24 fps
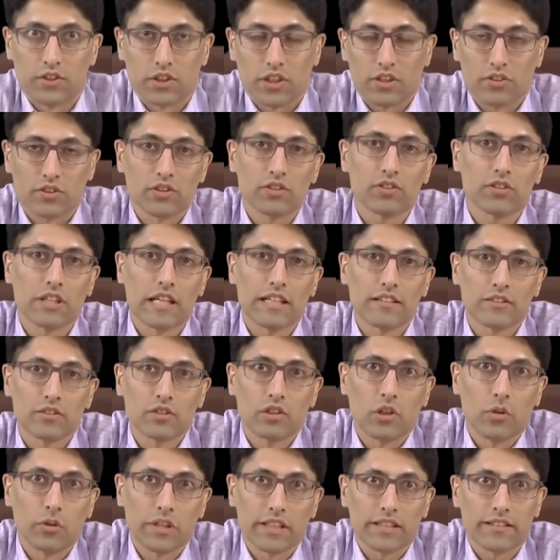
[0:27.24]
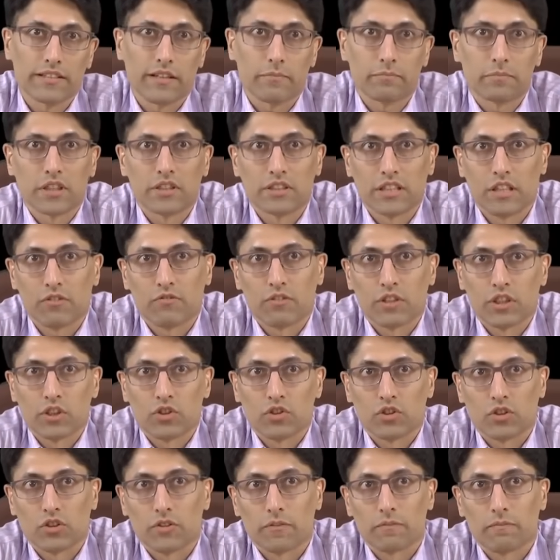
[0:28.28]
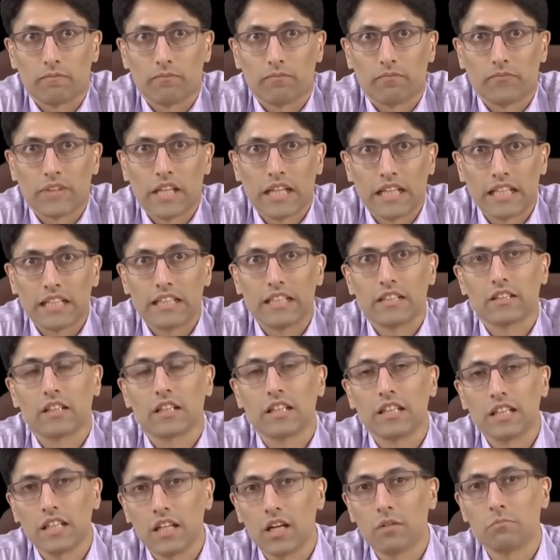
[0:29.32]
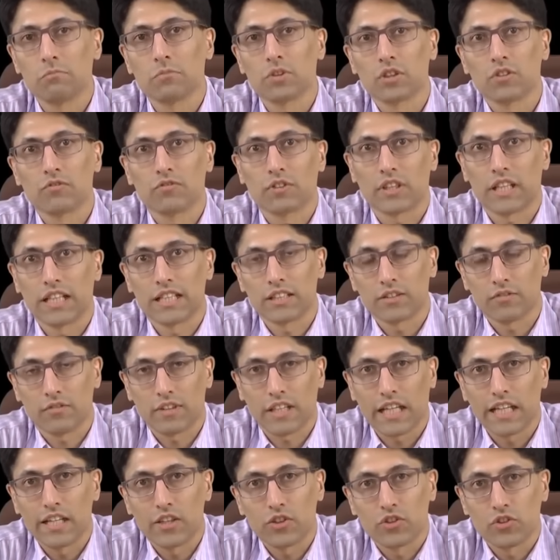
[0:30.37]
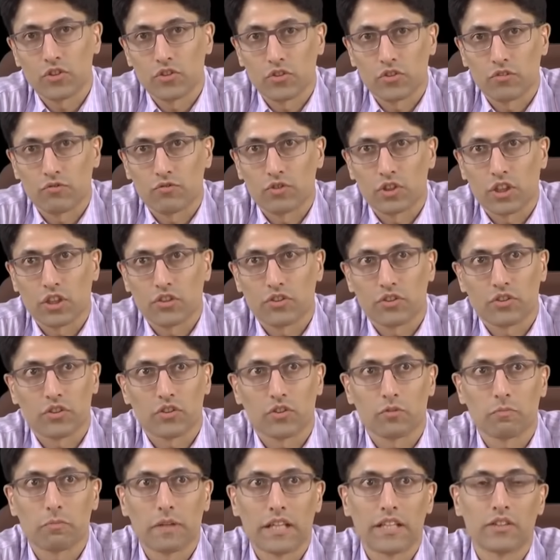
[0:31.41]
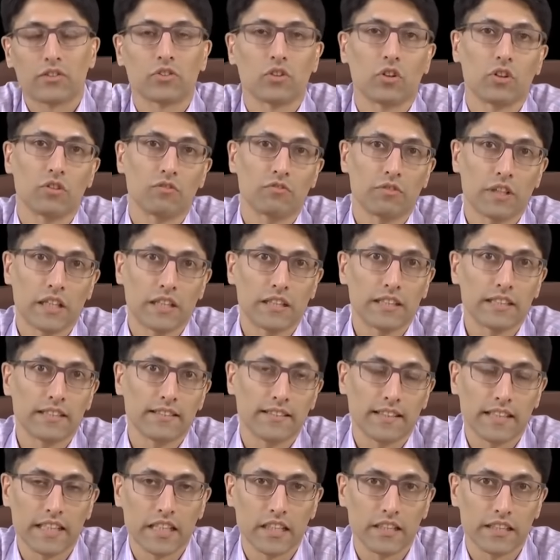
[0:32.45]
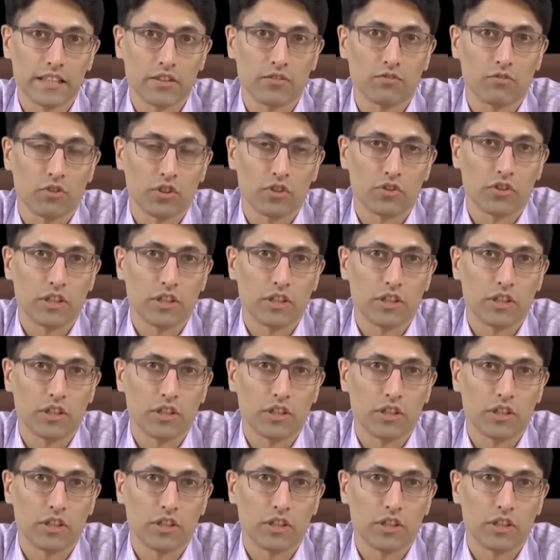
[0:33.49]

justice has no accepted definition. There are a number of classifications of justice based on various theories. For